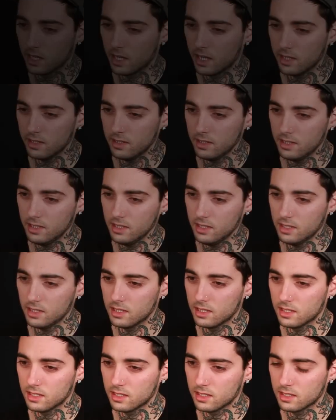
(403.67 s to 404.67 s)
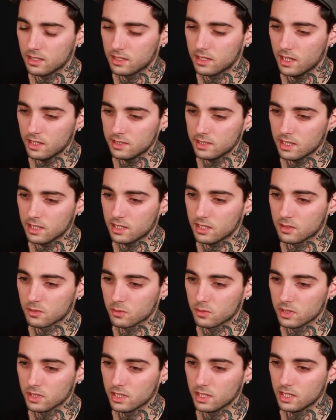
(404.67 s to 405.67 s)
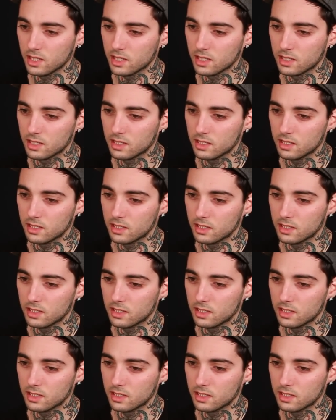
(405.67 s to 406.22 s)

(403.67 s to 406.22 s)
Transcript: I think that's like a really